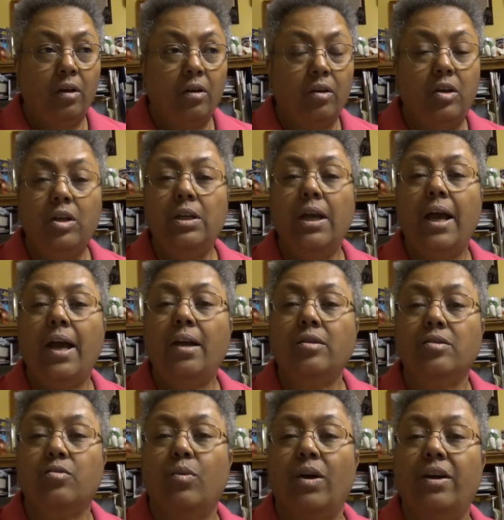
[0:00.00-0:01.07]
Good
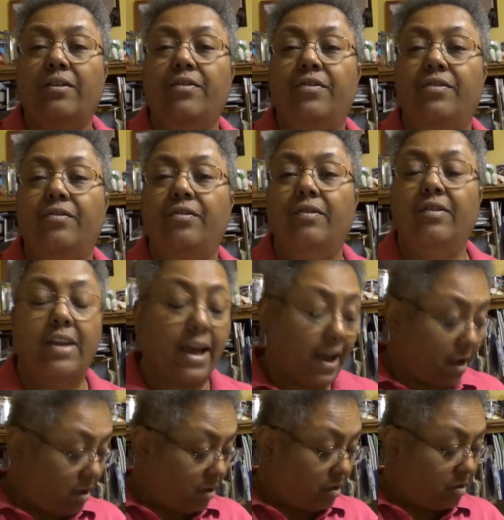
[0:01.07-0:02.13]
Housewife. Now,
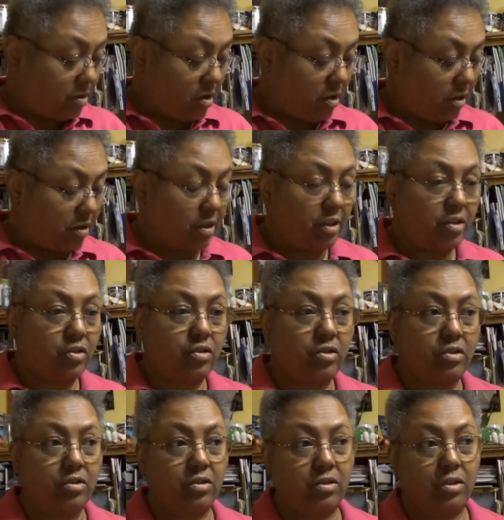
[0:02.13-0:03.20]
I started
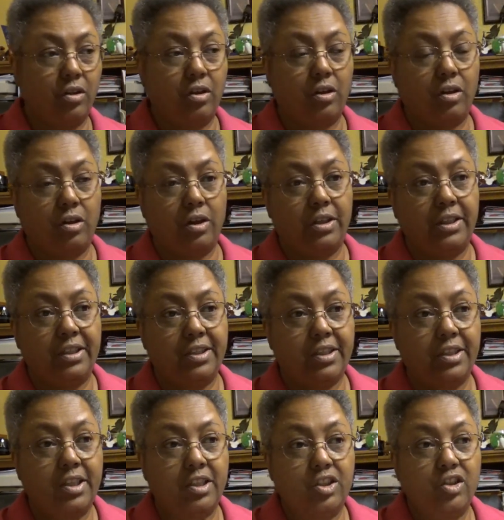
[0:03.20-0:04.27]
this, a
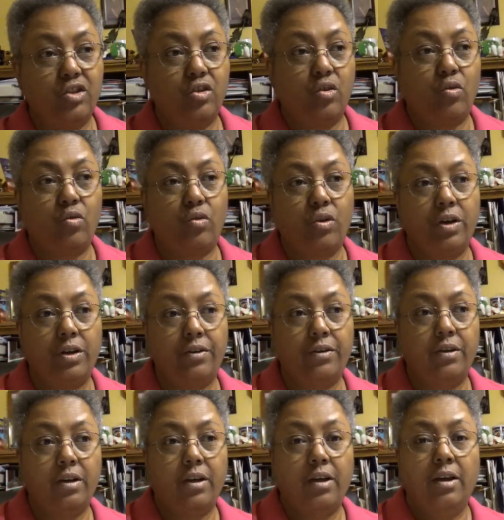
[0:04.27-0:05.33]
discussion on
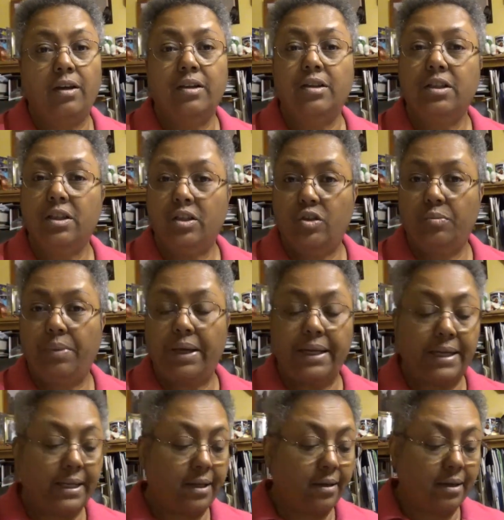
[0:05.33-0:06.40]
Stitch
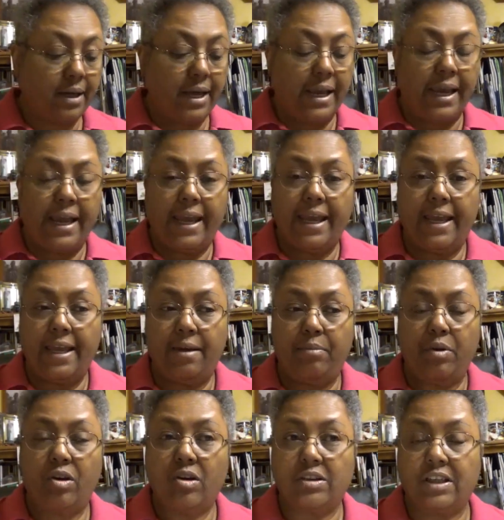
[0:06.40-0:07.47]
Mania.
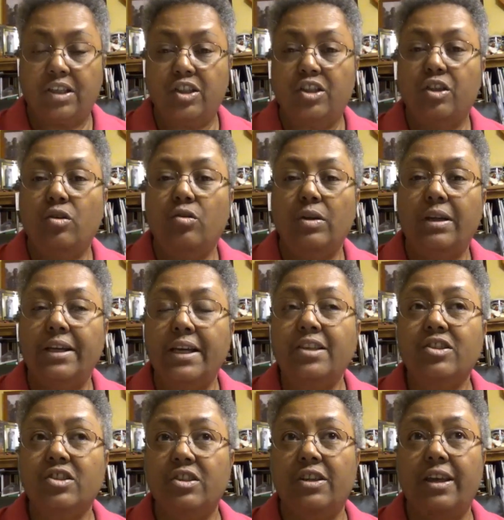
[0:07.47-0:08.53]
Because I showed,
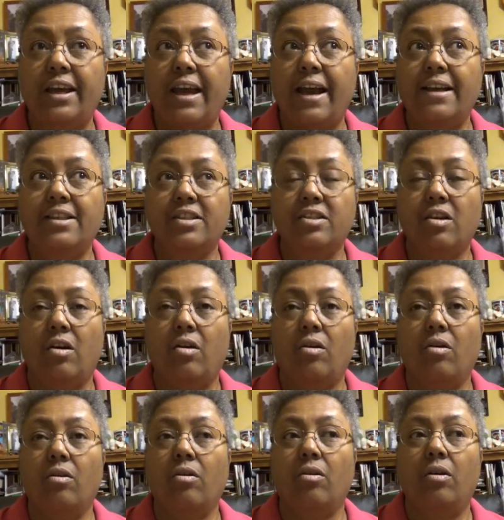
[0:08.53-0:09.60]
yesterday I
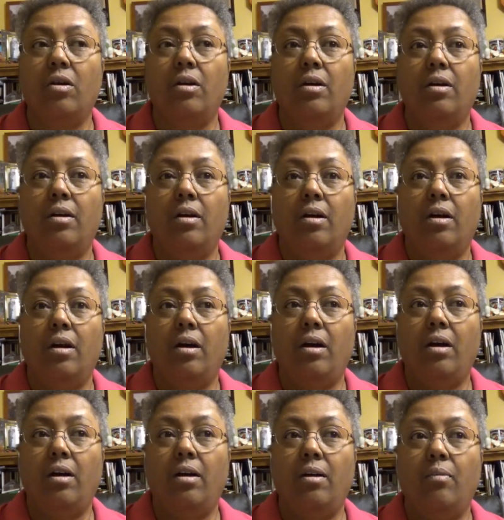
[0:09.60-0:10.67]
saw
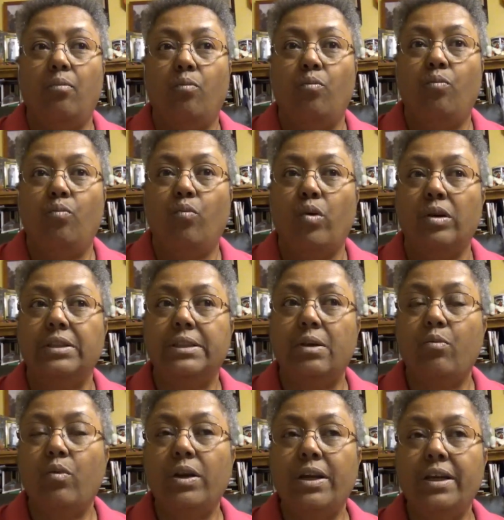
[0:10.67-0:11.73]
where
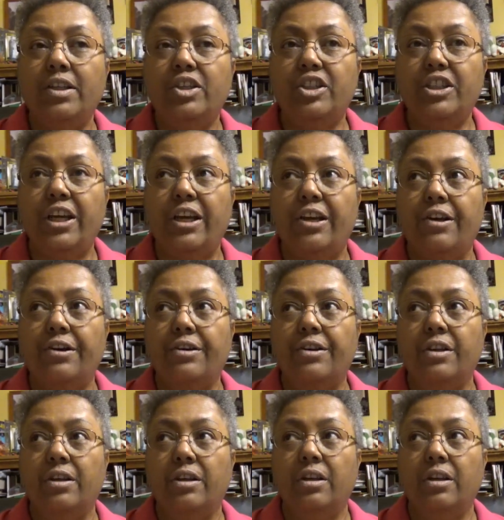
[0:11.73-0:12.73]
someone had shared